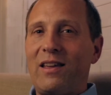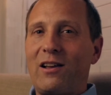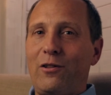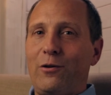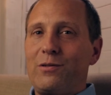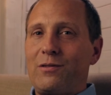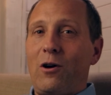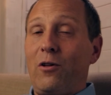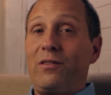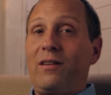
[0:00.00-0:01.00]
they close
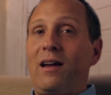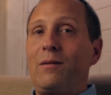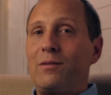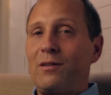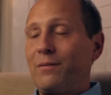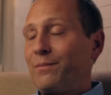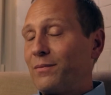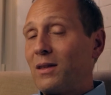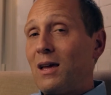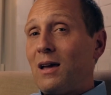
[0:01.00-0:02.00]
all the time. So
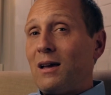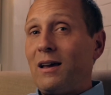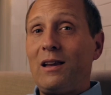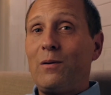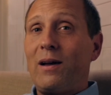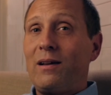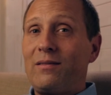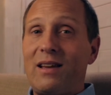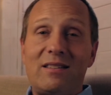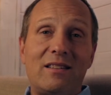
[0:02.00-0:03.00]
anyway,
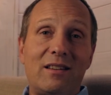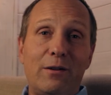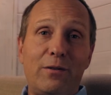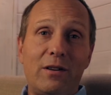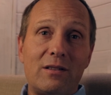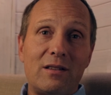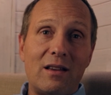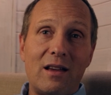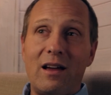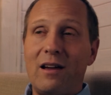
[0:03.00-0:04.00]
that's the difference.
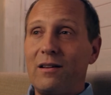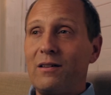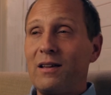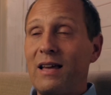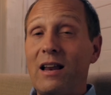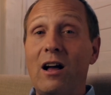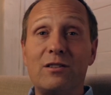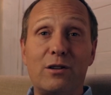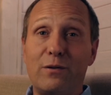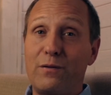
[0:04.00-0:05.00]
And
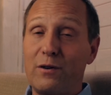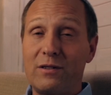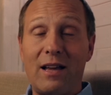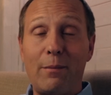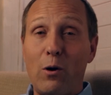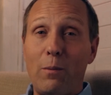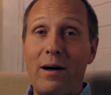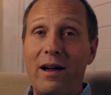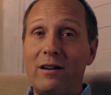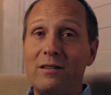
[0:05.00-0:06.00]
also for first-time home
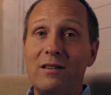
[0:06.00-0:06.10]
buyers,